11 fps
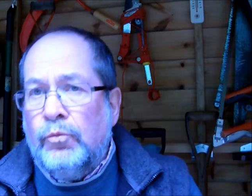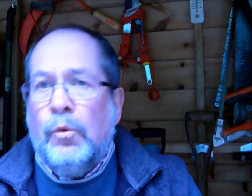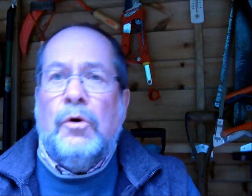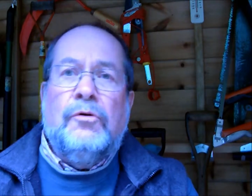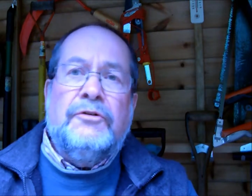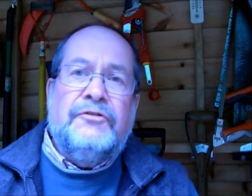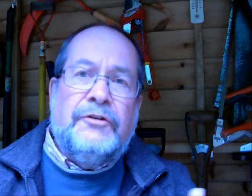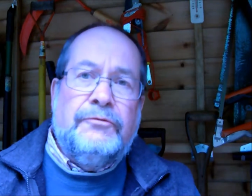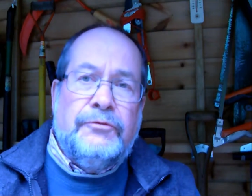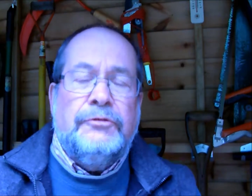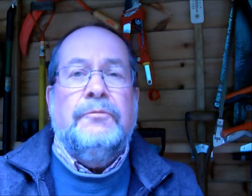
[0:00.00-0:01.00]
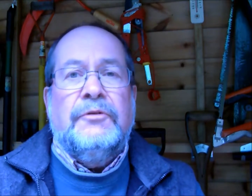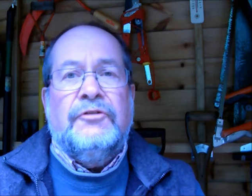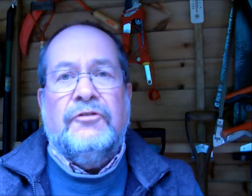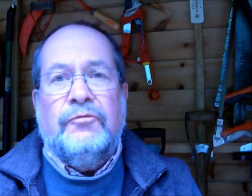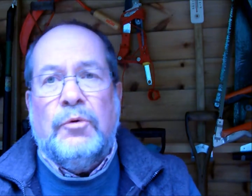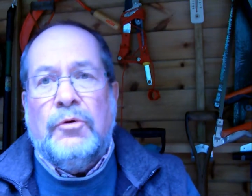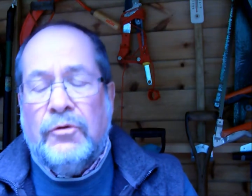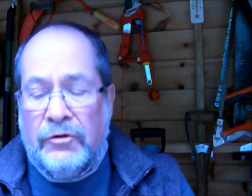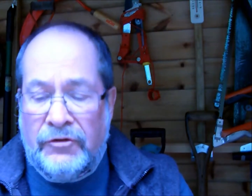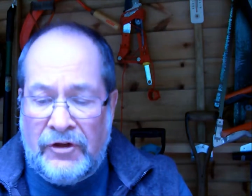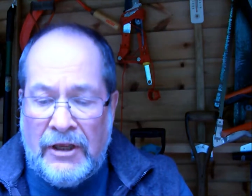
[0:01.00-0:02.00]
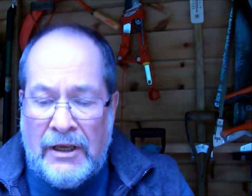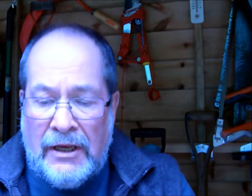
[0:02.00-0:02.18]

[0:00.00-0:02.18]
wars, the rumours of wars,